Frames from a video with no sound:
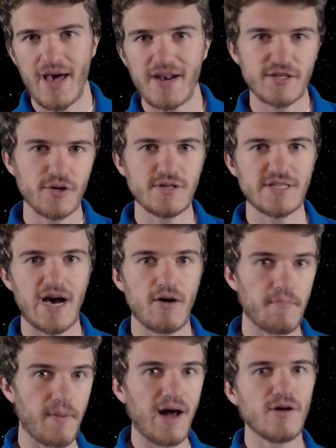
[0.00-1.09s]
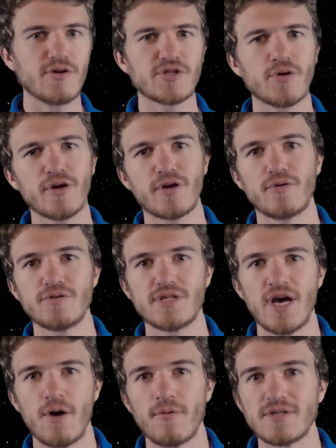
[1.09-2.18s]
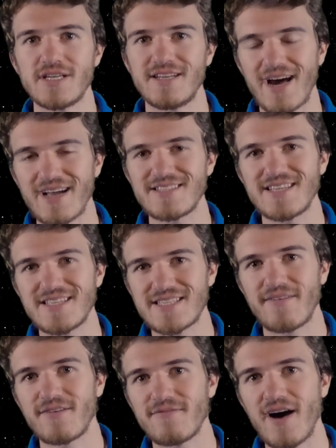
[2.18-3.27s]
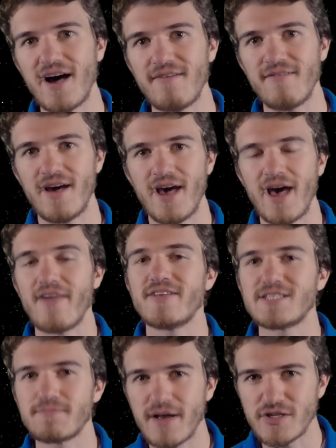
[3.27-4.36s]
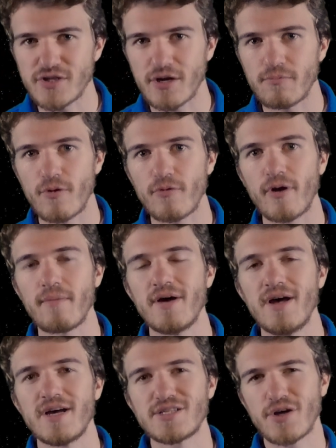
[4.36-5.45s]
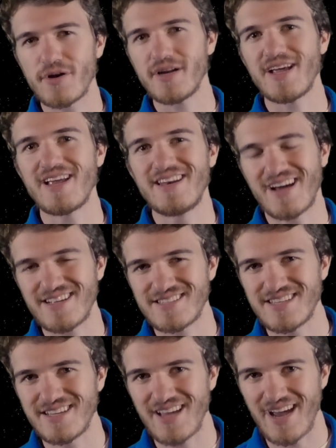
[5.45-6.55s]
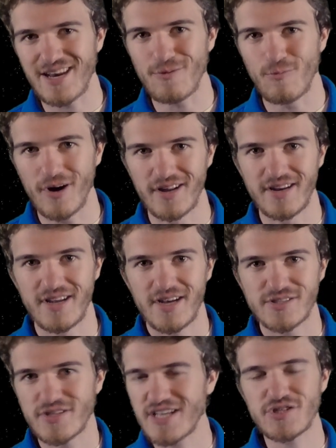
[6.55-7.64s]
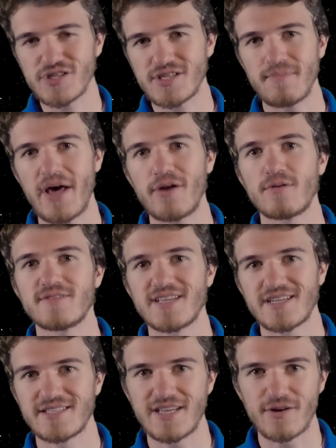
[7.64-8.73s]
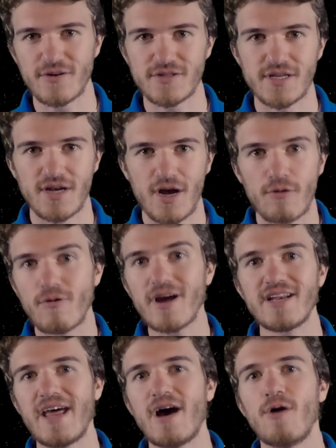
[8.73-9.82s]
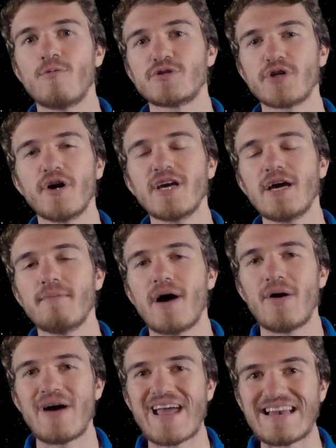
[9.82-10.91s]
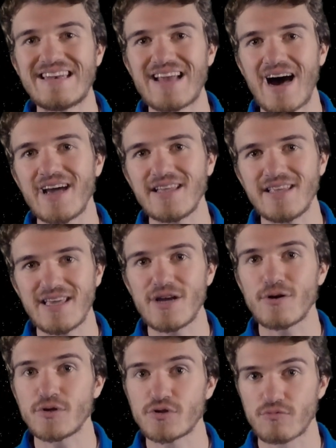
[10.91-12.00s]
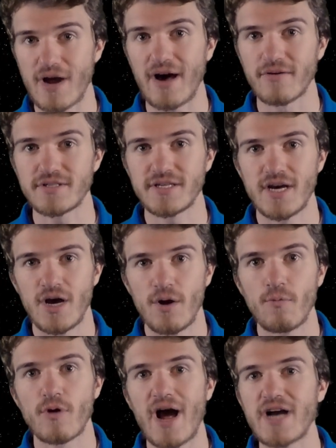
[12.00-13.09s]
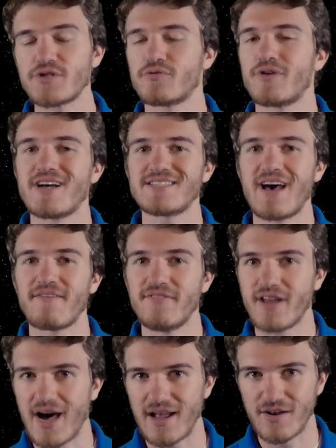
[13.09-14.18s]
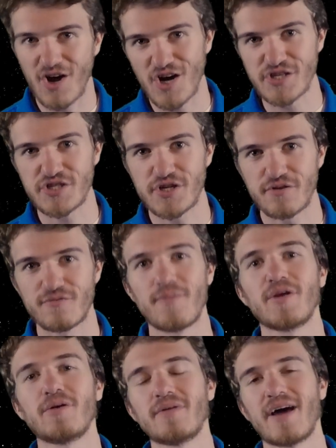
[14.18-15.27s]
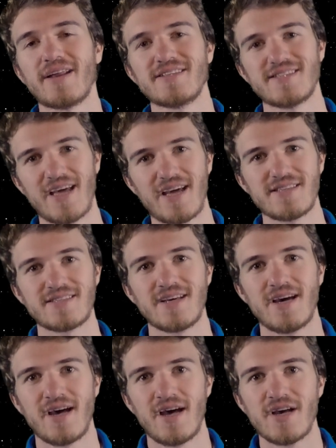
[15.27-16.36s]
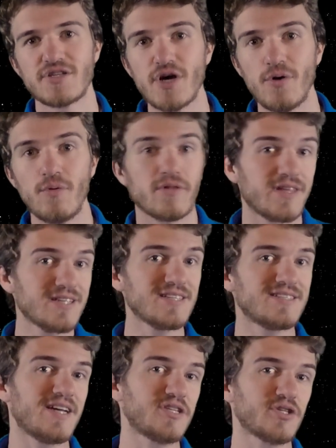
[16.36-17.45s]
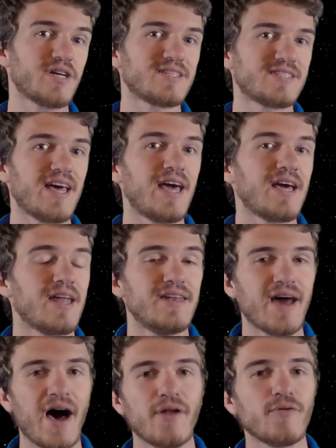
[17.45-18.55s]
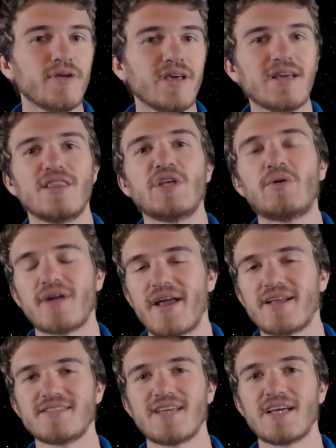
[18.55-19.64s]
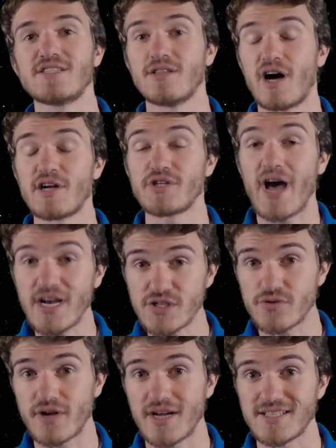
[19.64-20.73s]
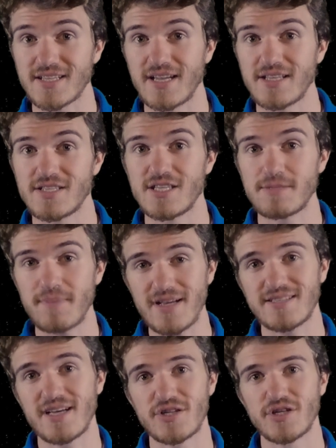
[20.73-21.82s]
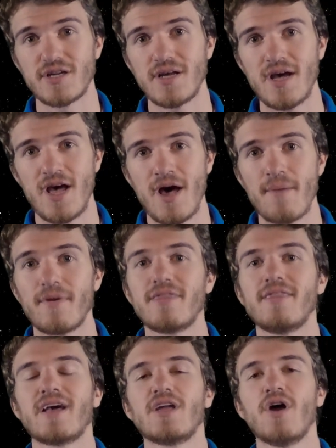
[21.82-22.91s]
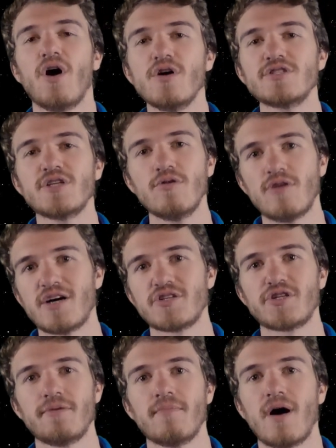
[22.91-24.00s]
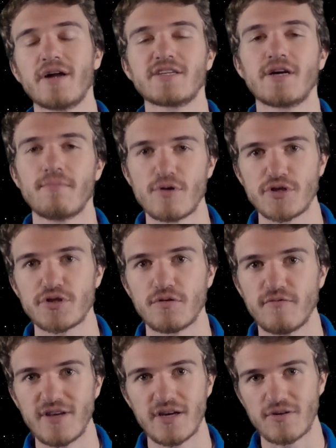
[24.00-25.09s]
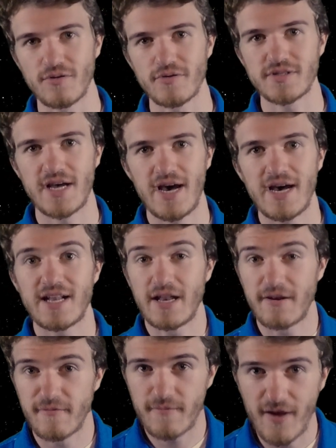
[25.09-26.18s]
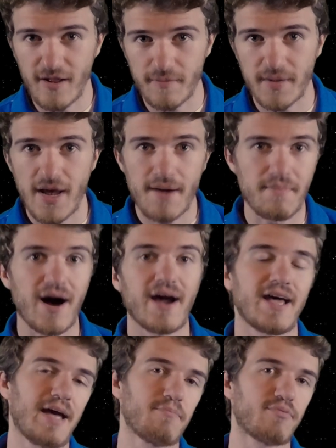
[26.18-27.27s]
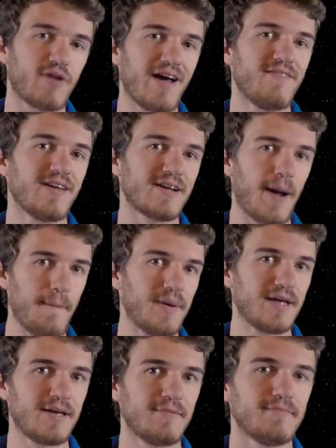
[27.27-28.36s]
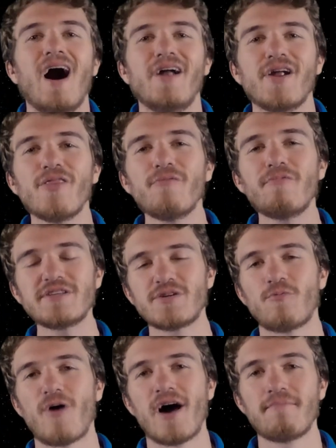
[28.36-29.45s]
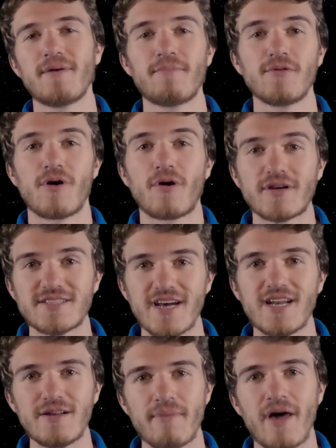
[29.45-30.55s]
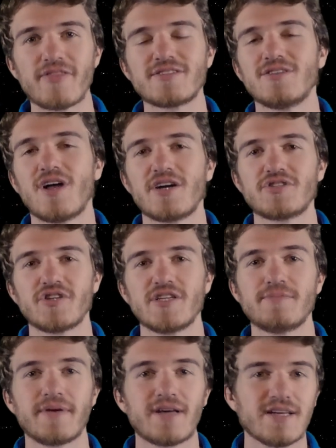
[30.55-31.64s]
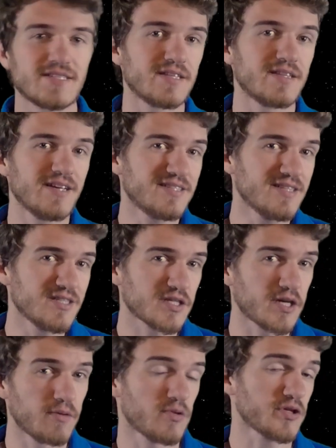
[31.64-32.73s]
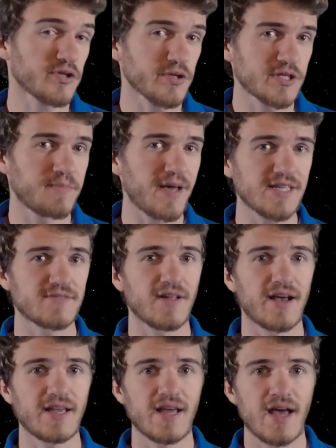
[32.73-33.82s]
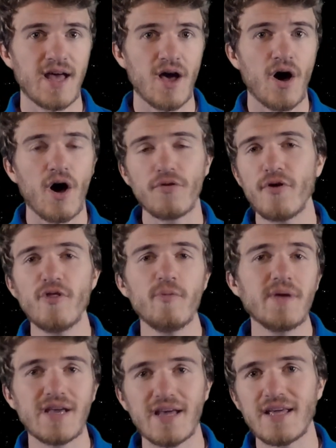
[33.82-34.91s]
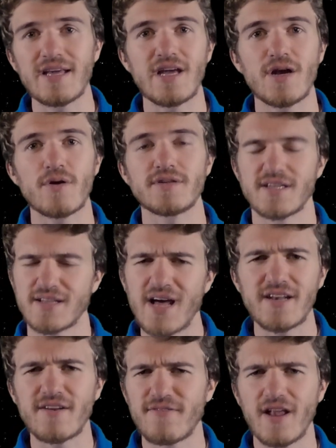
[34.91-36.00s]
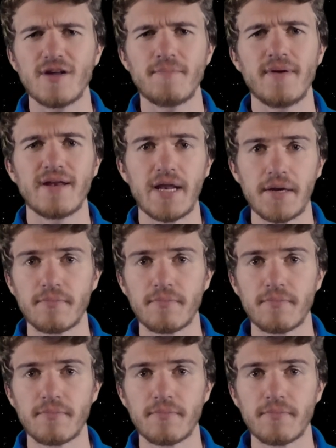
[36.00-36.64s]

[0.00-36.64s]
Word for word: And it turns out Apollo Soyuz was in 1975 and the Space Shuttle program started in 1981. So that's just a matter of 6 years. Right now, we're talking about a 9-year drought where astronauts have not launched from the United States. So this essentially is saying not only can the United States launch astronauts again to the space station, but they can also launch them on commercial vehicles that are developed by a private company. Another reason why people are excited about this launch is because this is commercial spaceflight. Although the beginning here is a lot of development and